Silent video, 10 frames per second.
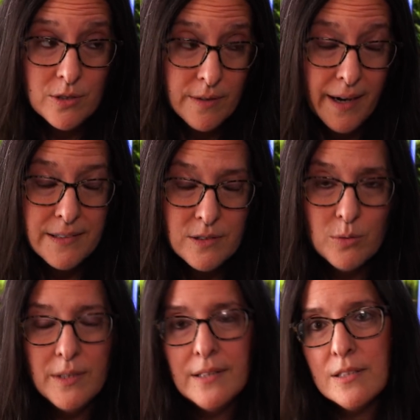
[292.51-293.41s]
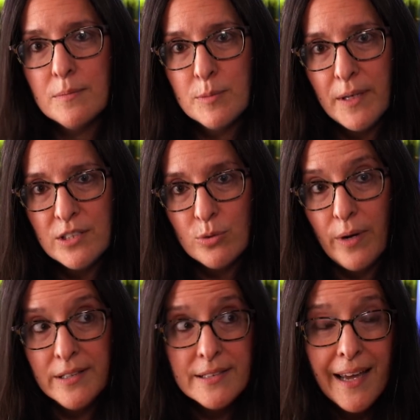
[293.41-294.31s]
Your eyes do need some space to
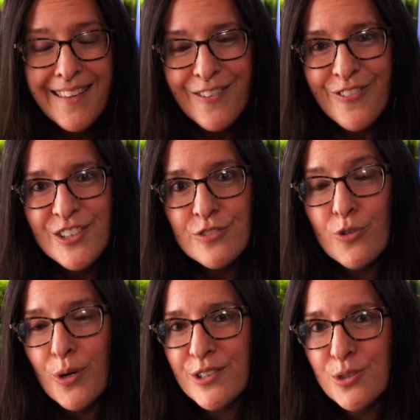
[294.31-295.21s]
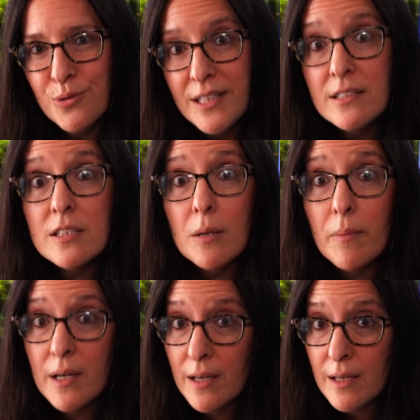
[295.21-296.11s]
rest, and the fish, of course, do need
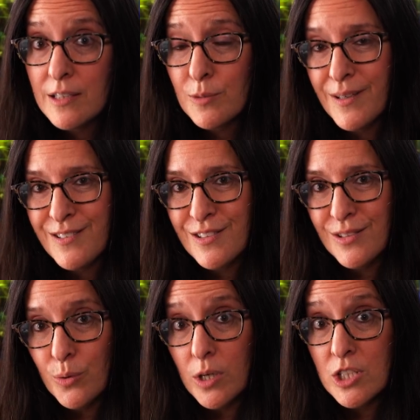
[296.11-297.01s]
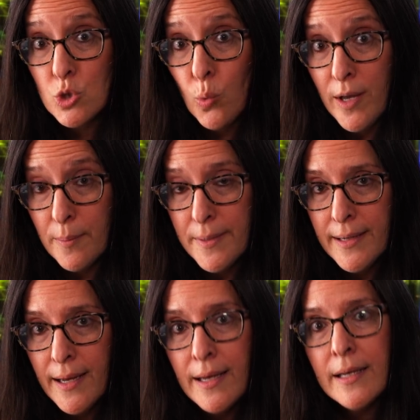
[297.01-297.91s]
some space to swim.
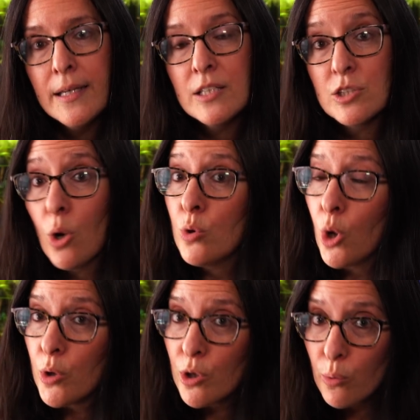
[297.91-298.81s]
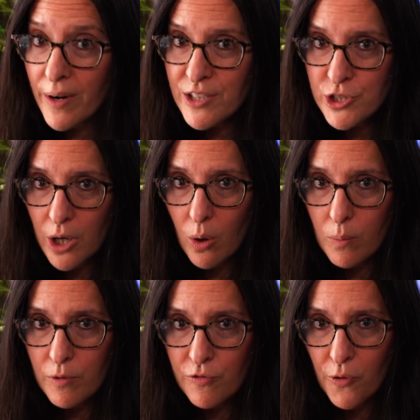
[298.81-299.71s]
So know your ratio
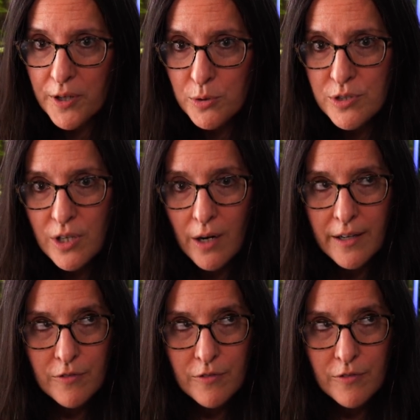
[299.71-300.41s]
before you start.